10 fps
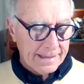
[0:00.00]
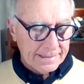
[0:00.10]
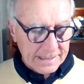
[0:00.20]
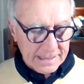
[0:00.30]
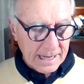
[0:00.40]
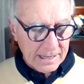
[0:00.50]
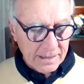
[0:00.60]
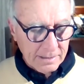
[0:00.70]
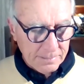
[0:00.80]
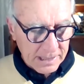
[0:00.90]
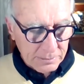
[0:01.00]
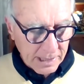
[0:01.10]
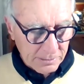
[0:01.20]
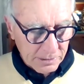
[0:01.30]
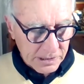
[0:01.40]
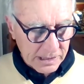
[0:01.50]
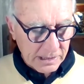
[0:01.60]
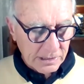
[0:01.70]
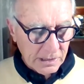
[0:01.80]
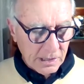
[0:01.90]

Decided the best way was to